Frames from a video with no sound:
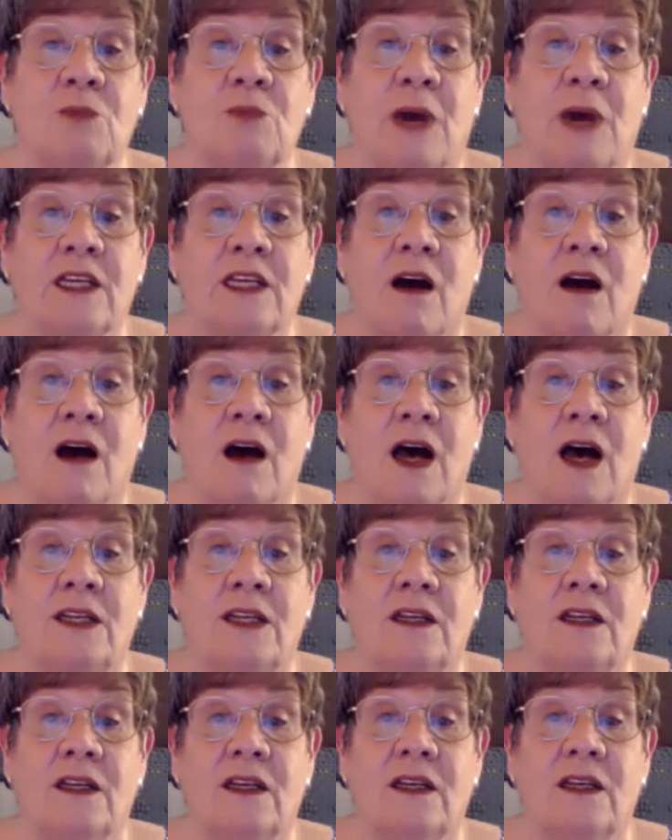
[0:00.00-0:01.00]
by God,
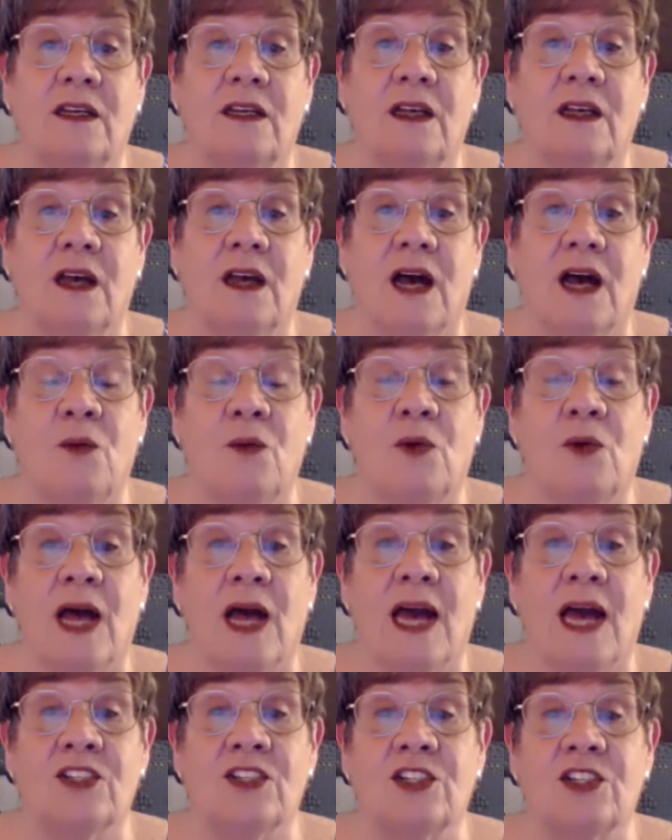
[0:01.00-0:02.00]
I will
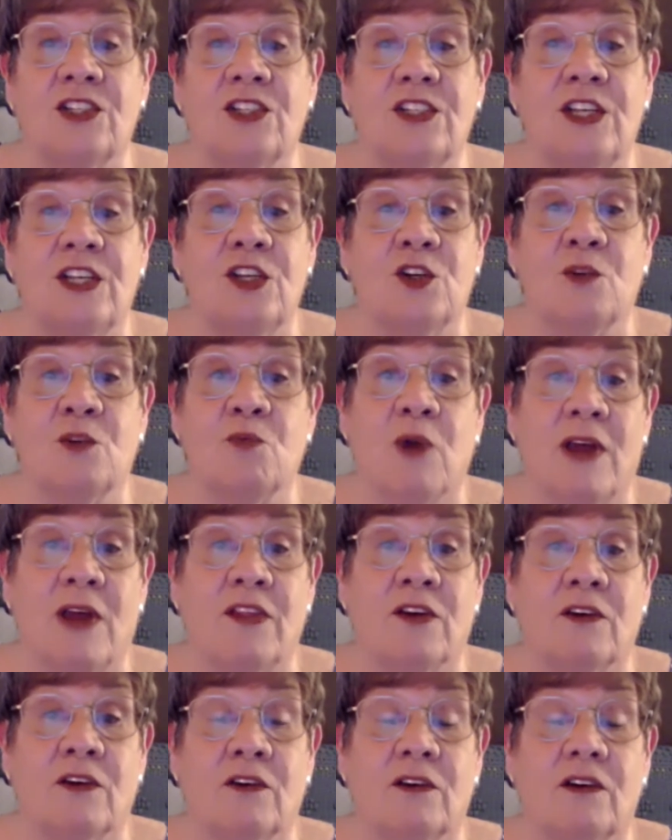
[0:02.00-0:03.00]
ask to see your
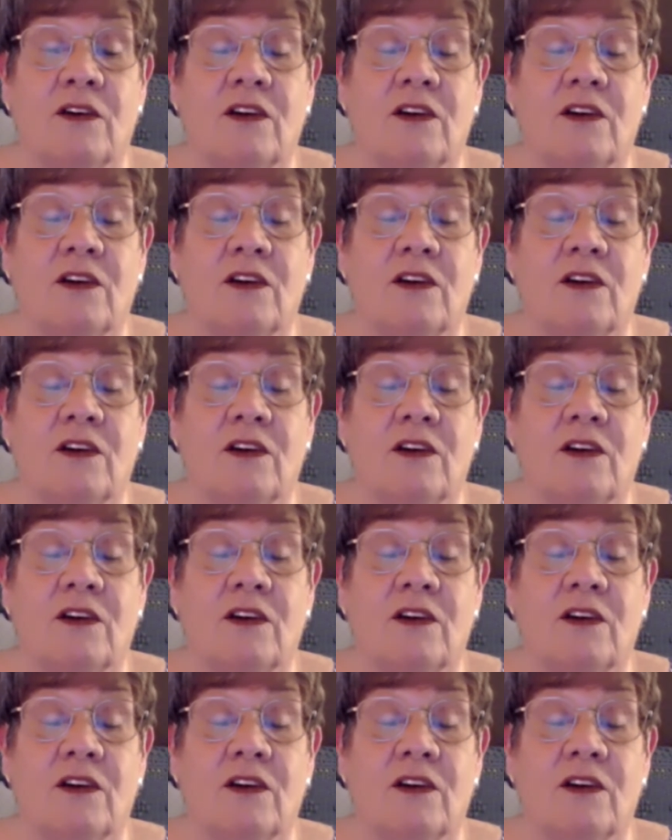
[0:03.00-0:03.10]
brother,